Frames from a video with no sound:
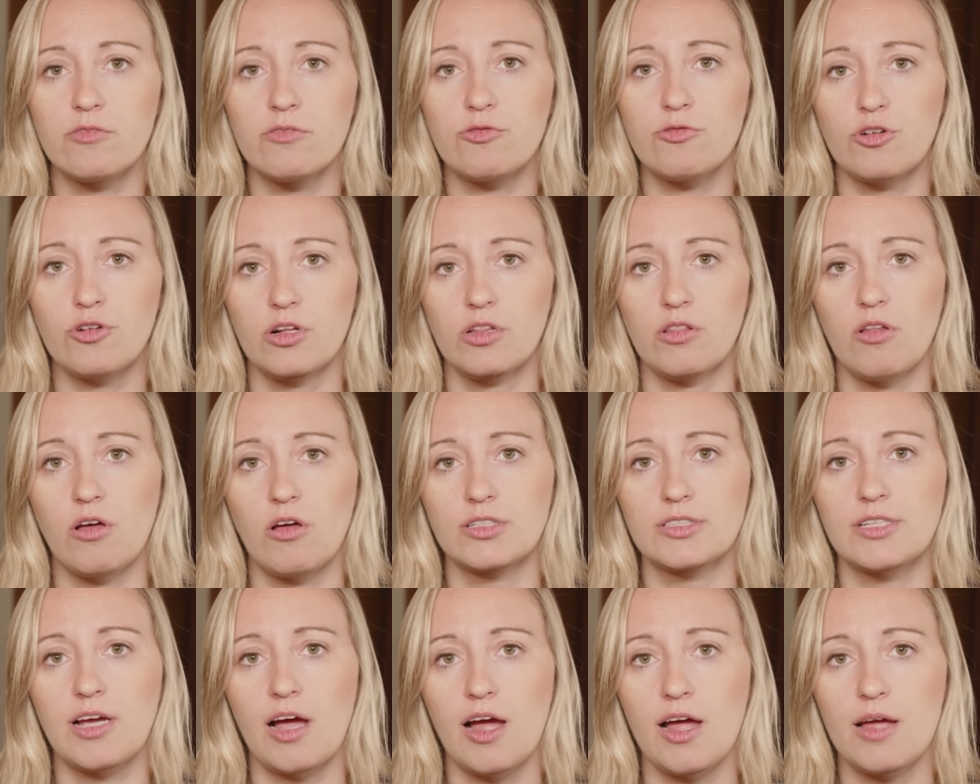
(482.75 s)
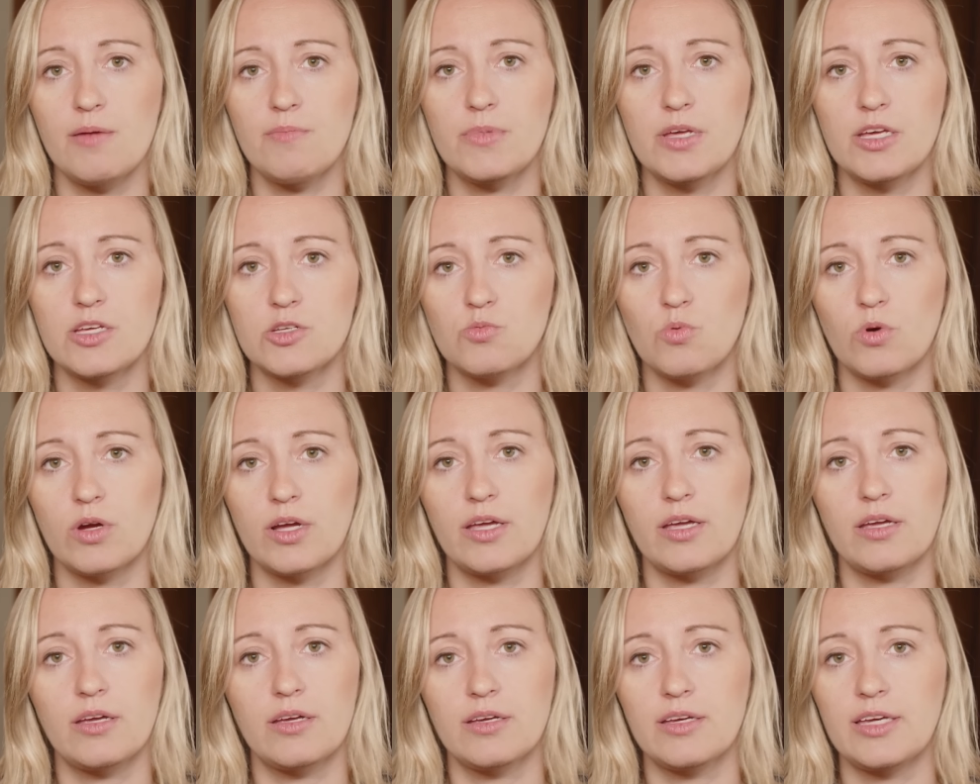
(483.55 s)
for a long time is what
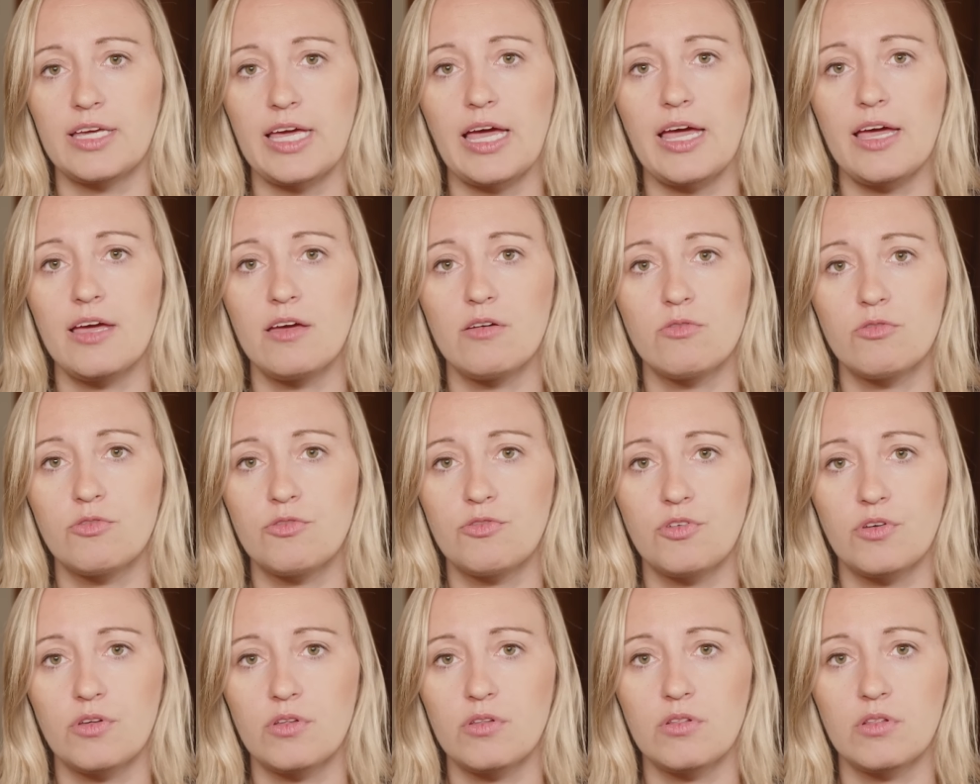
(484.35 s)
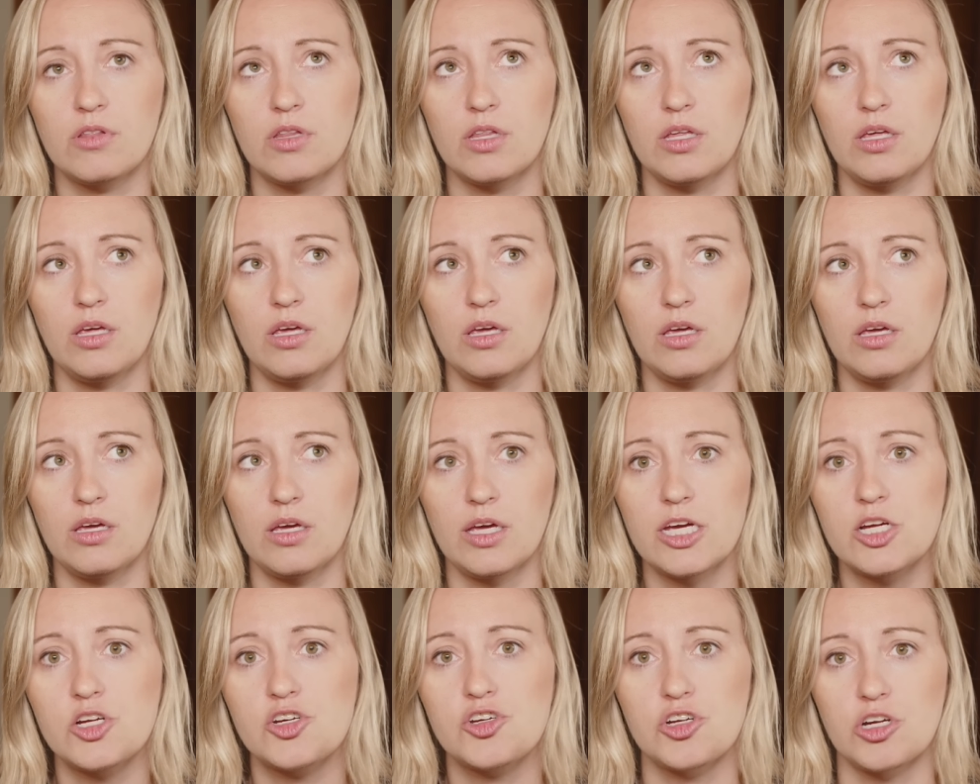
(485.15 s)
gave
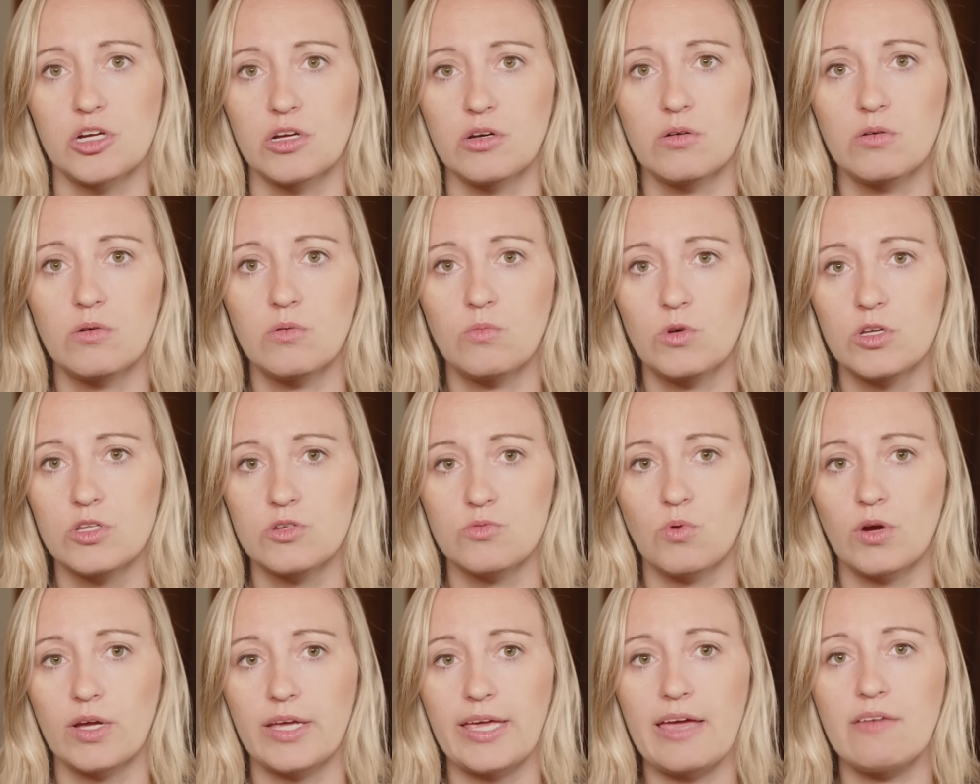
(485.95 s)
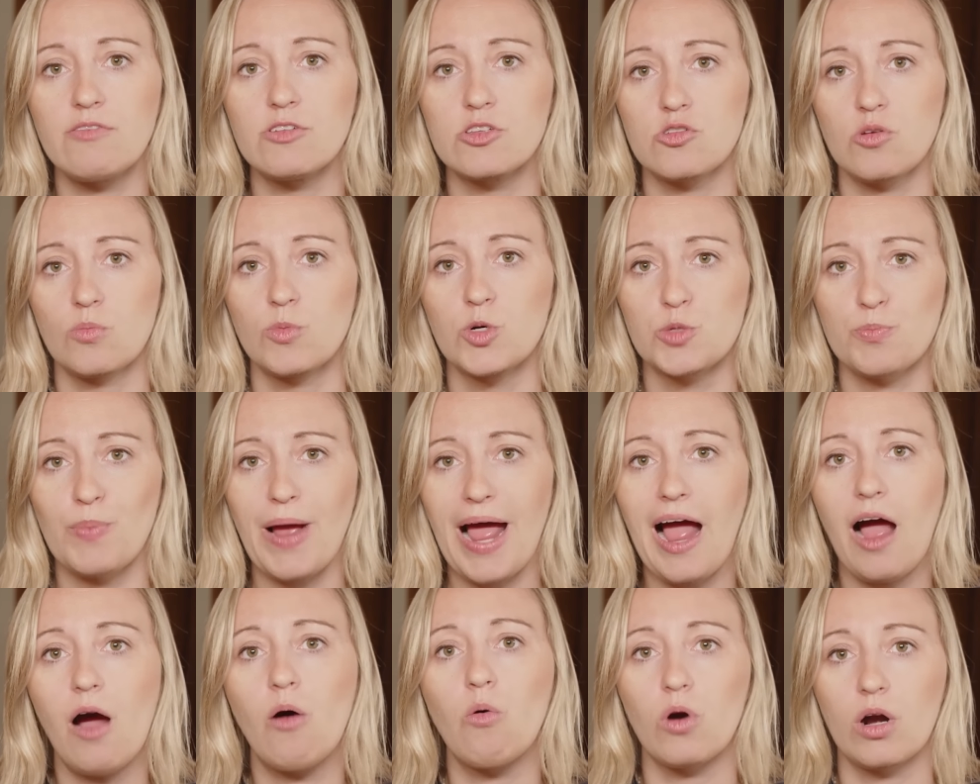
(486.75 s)
it so much
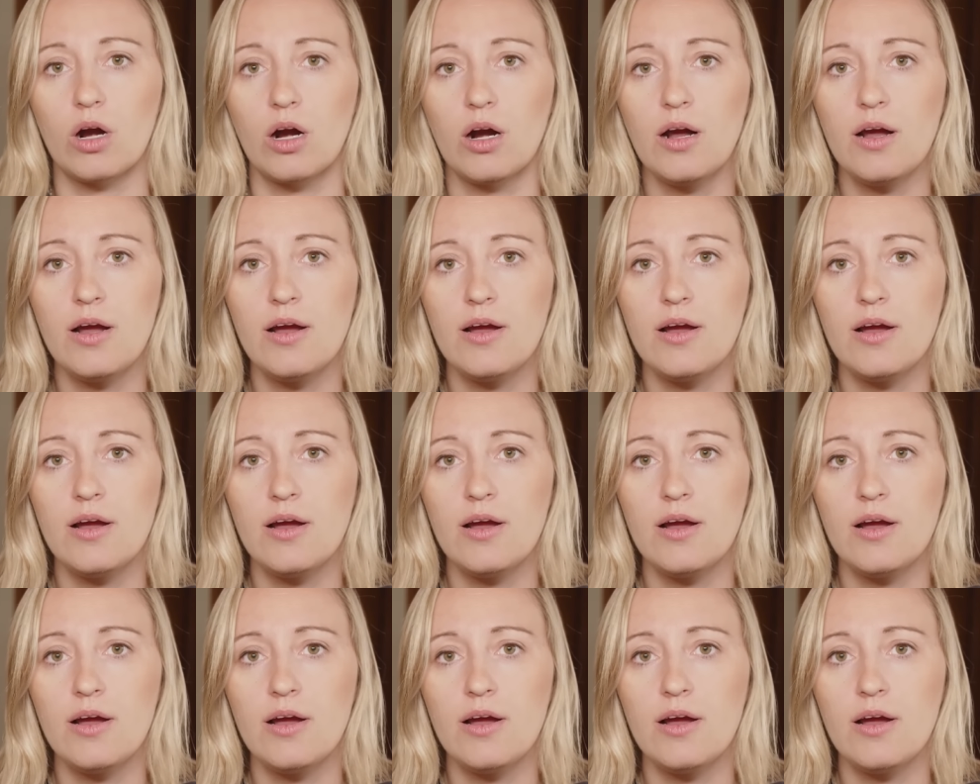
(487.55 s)
power